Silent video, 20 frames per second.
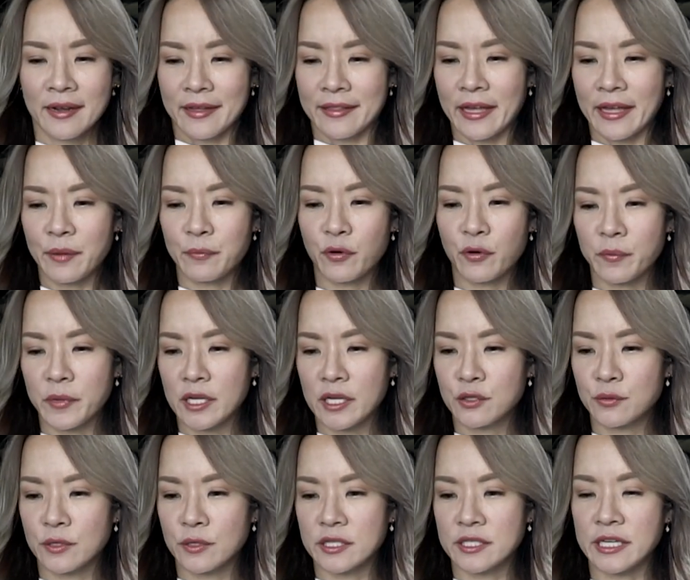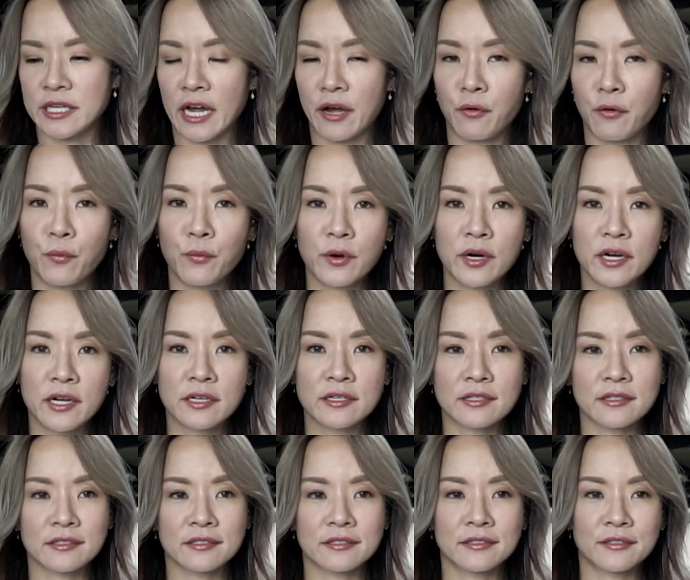that brought me into a downward
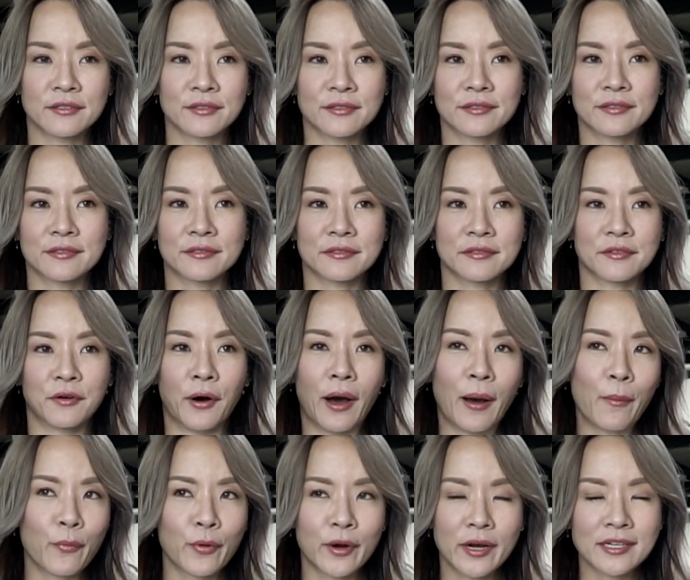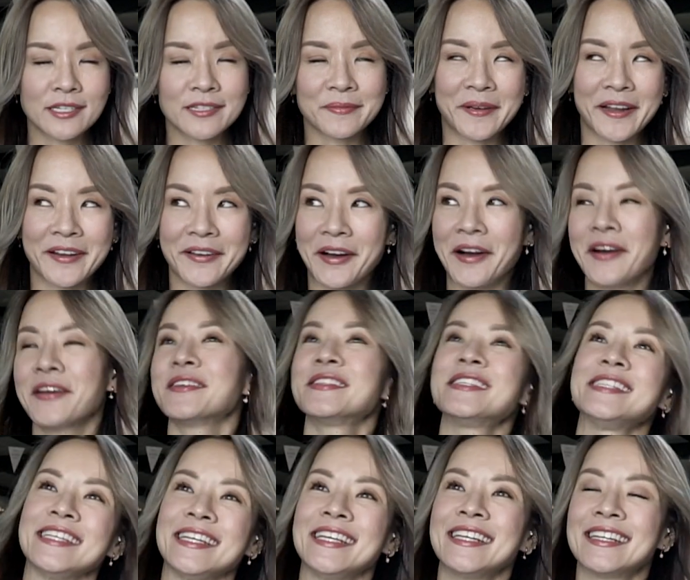or upward, depending on how you
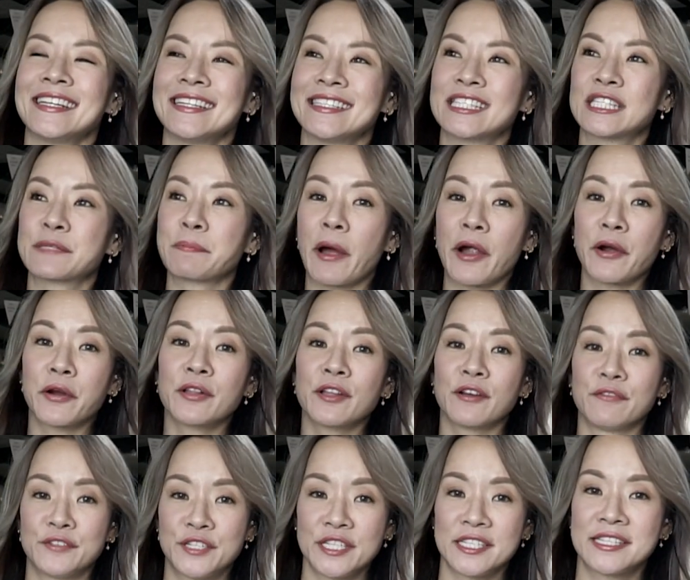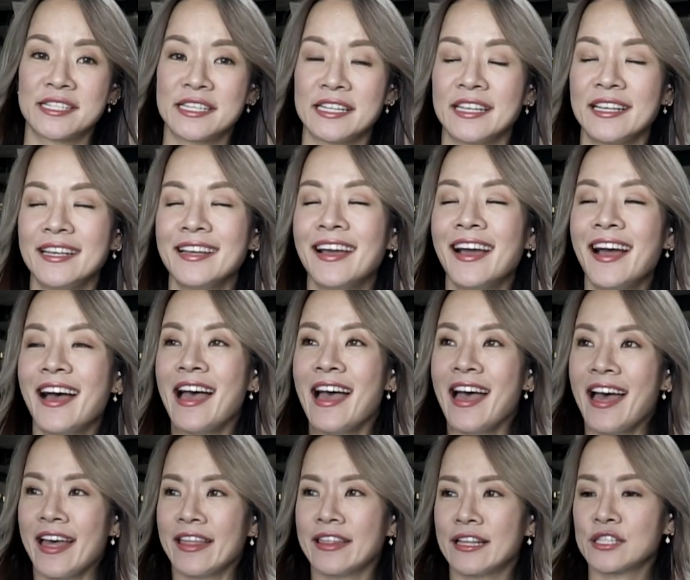see it, spiral of Disney.
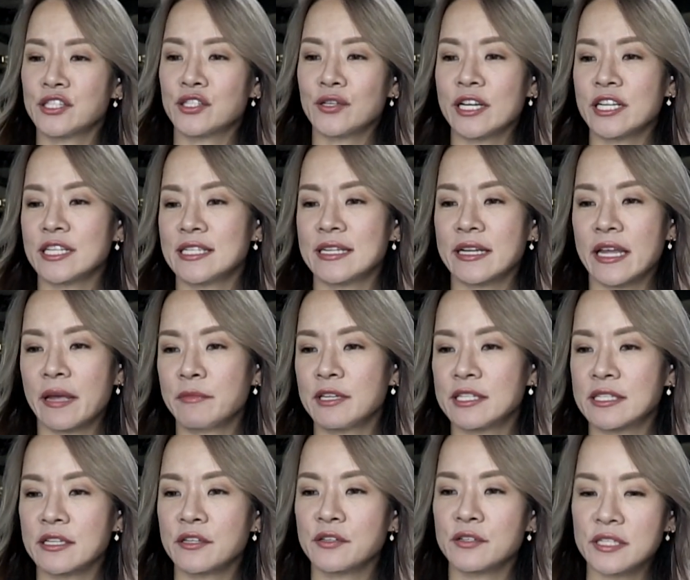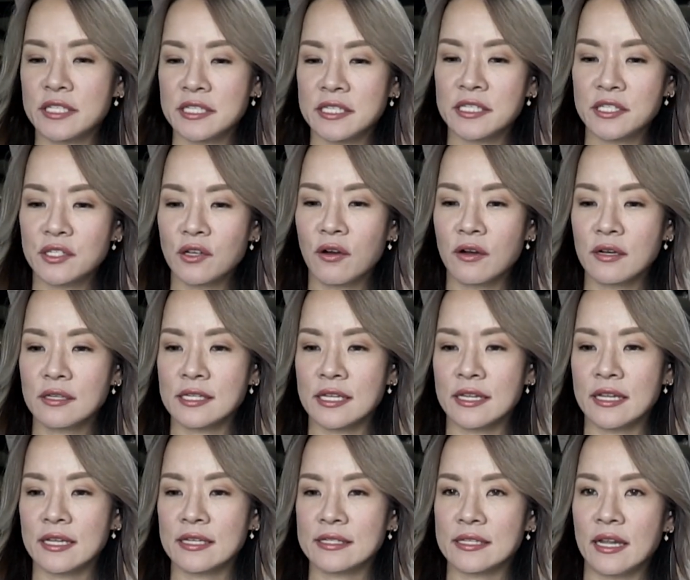And then so I just kept listening to Disney songs,
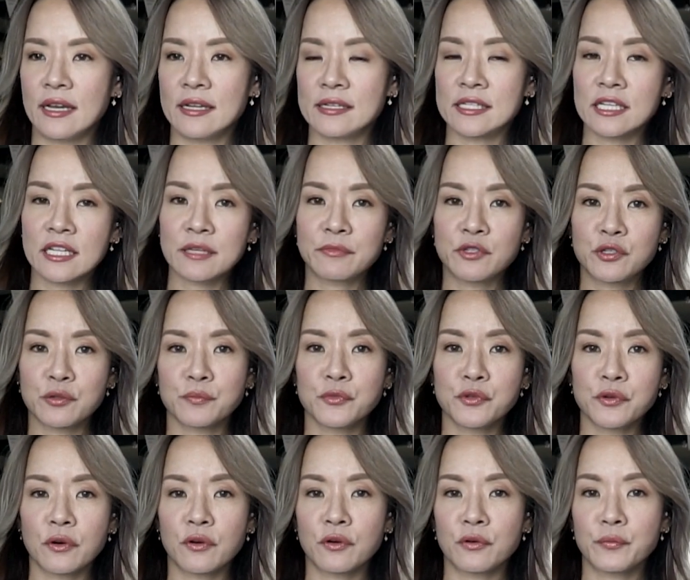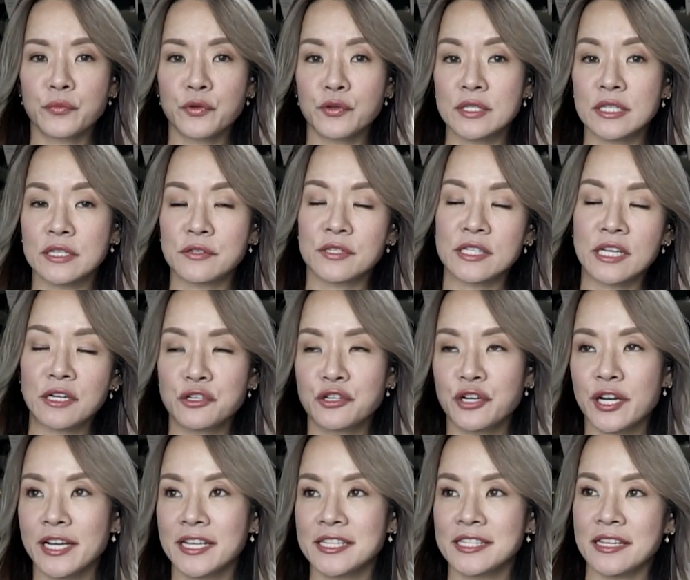and then I started listening to old musical
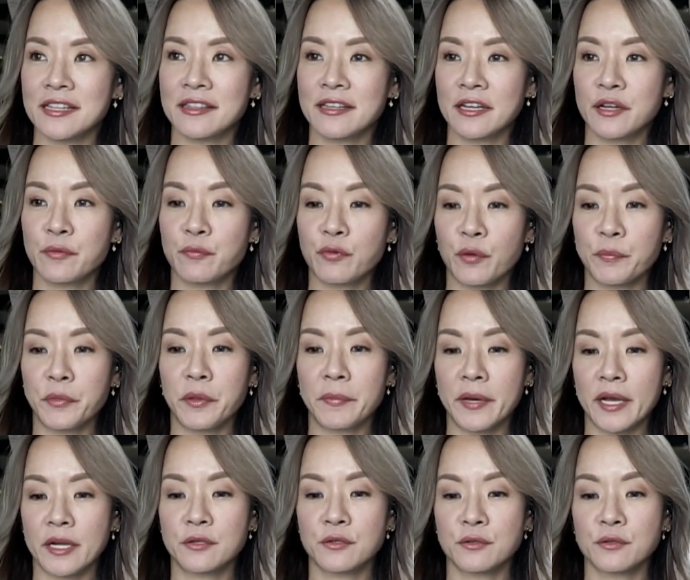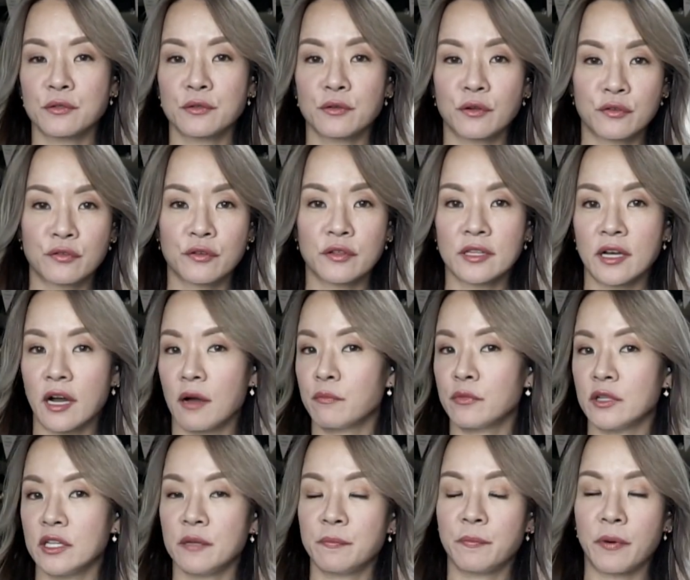soundtracks, and then it brought me back to Notre
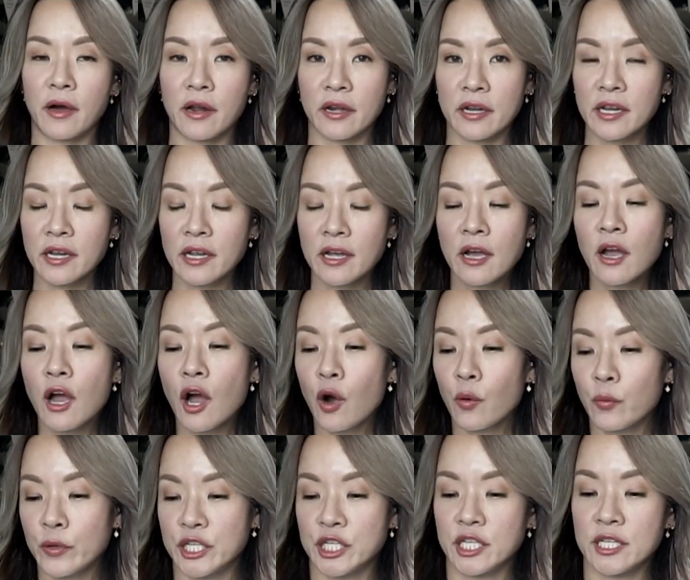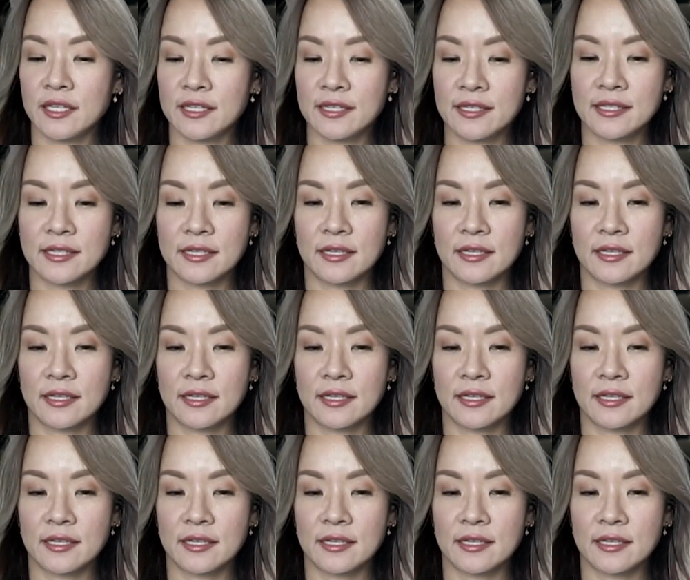Dame de Paris, which is